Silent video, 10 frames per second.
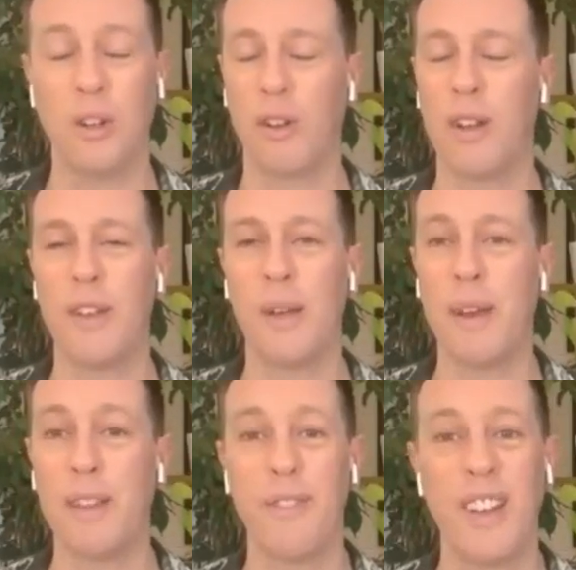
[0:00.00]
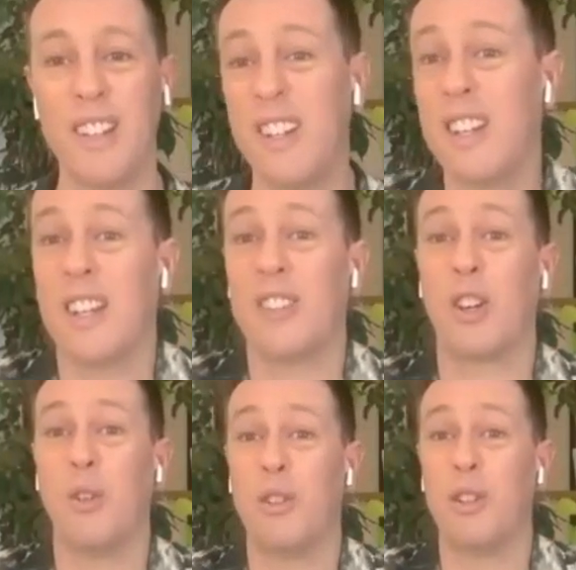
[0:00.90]
grieving about the fact that you didn't get to
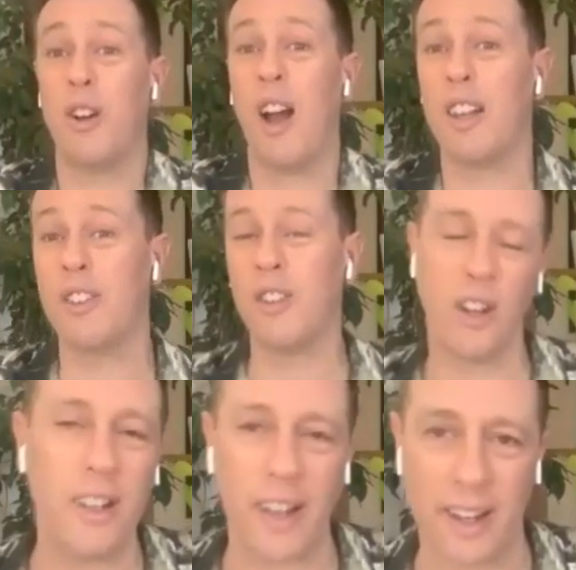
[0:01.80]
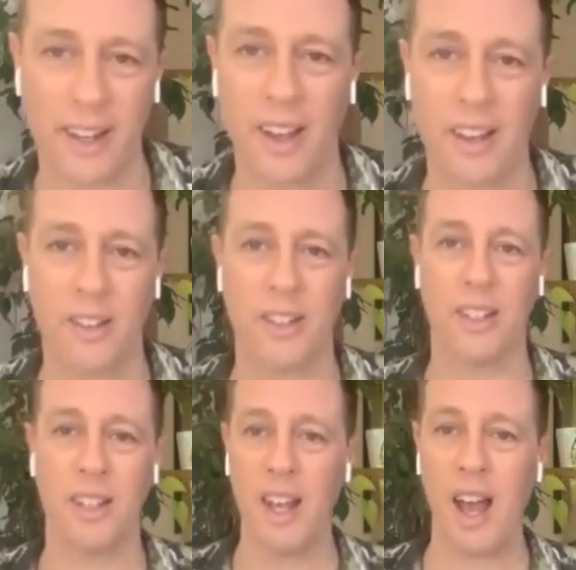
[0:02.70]
go on your island holiday like you did.